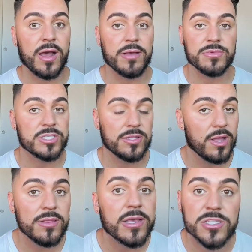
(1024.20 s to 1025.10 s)
I'm still
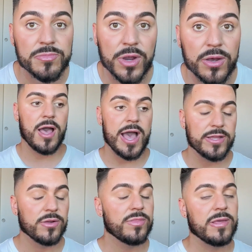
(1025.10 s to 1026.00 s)
on Lexapro. I
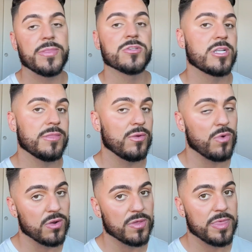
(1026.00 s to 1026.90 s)
don't think there's anything
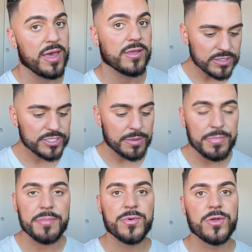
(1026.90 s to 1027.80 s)
wrong with that. Some
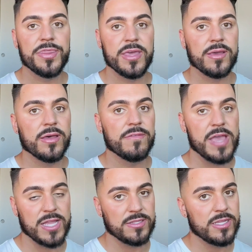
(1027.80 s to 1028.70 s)
people think of
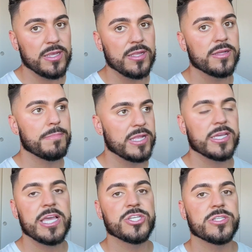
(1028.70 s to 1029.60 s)
and need
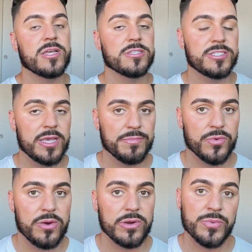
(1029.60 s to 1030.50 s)
medication as a
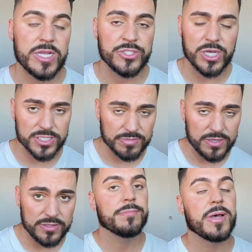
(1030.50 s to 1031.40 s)
temporary
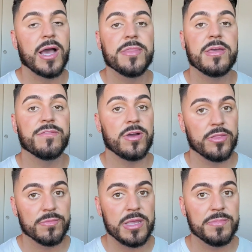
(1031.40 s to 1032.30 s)
readjustment, but I think for
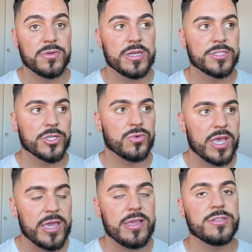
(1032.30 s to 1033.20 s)
other people, it's
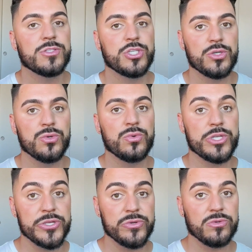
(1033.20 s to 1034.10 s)
okay to
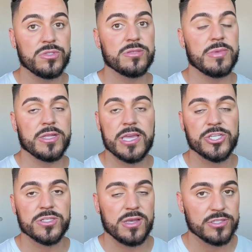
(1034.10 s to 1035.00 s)
use
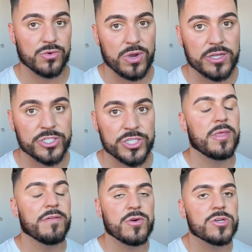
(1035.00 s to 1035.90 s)
medication as a crutch.
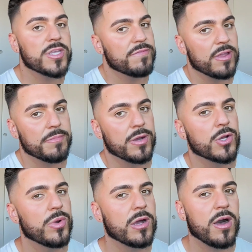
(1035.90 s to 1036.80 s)
Of course, I've thought about
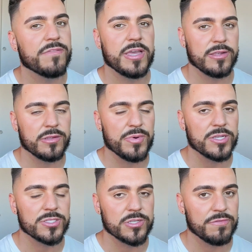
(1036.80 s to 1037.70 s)
going off
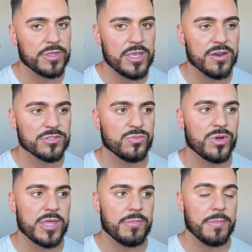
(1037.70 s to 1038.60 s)
antidepressants over the years and
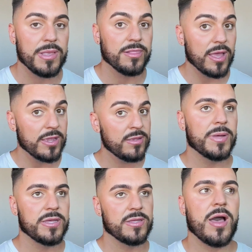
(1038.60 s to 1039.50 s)
what that might be like,
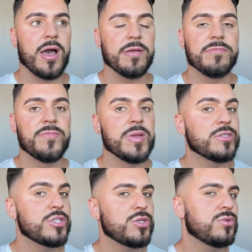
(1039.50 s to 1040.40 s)
but I've
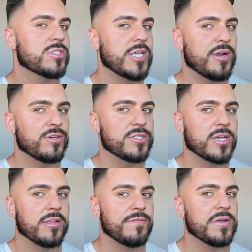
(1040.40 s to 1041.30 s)
been too scared to
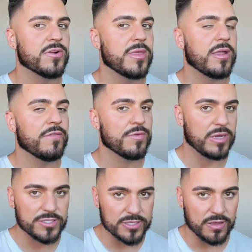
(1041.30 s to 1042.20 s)
kind of figure that out for
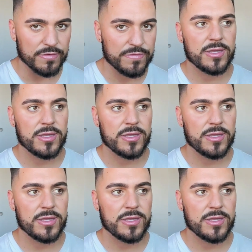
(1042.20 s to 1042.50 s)
myself.